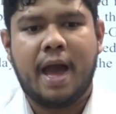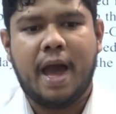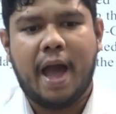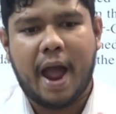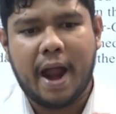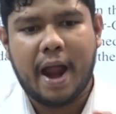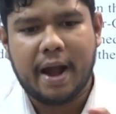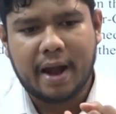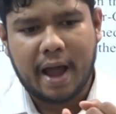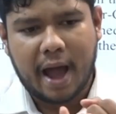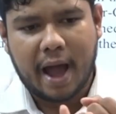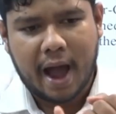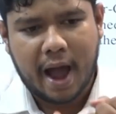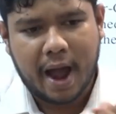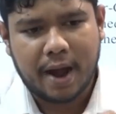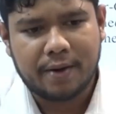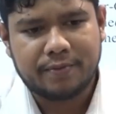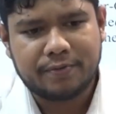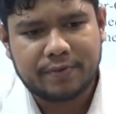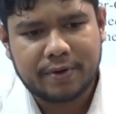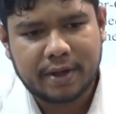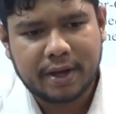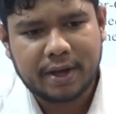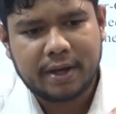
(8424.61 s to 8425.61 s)
and
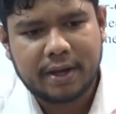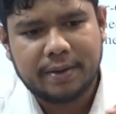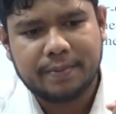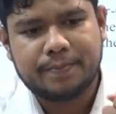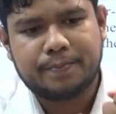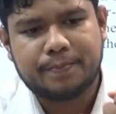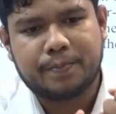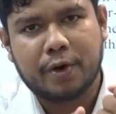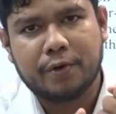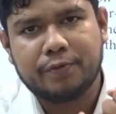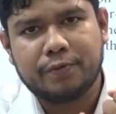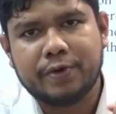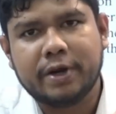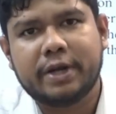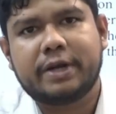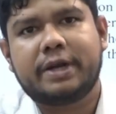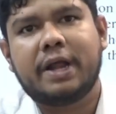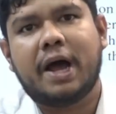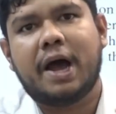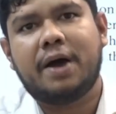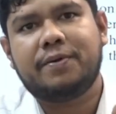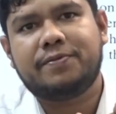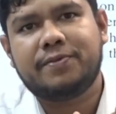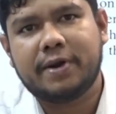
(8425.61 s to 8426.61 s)
after profit
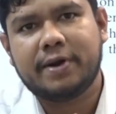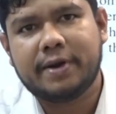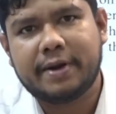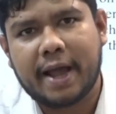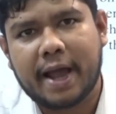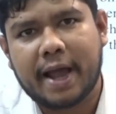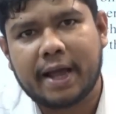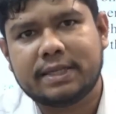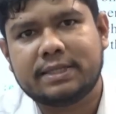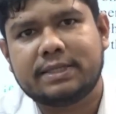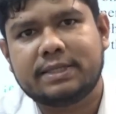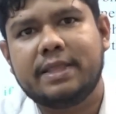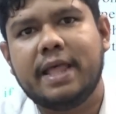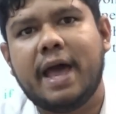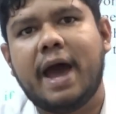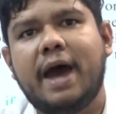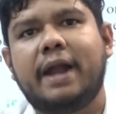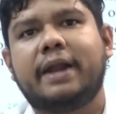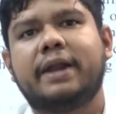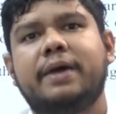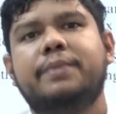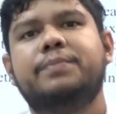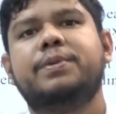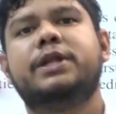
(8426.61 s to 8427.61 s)
after tax, they
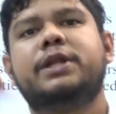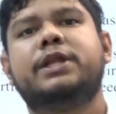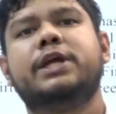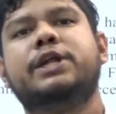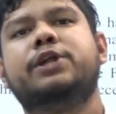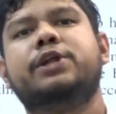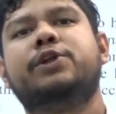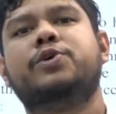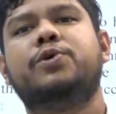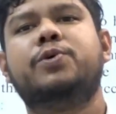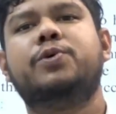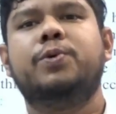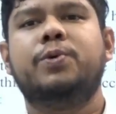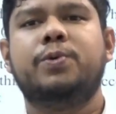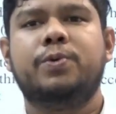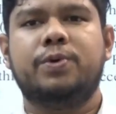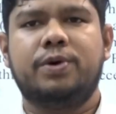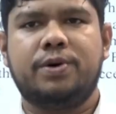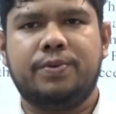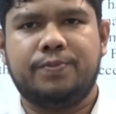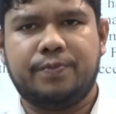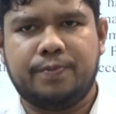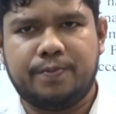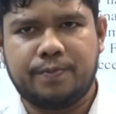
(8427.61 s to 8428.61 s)
are remitting
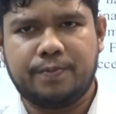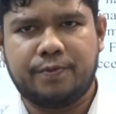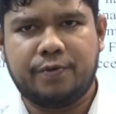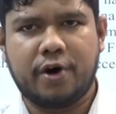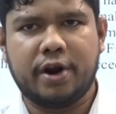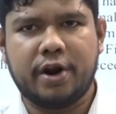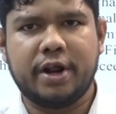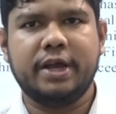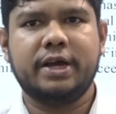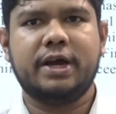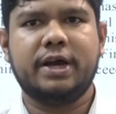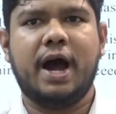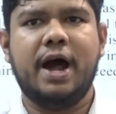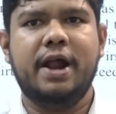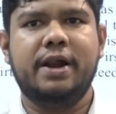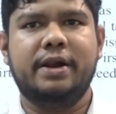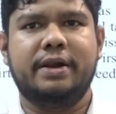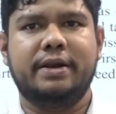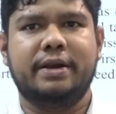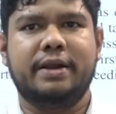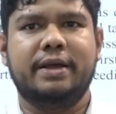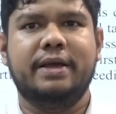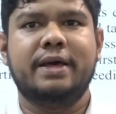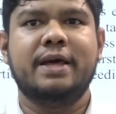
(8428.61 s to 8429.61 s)
to foreign
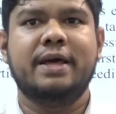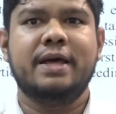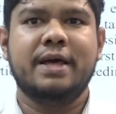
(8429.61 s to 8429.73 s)
country.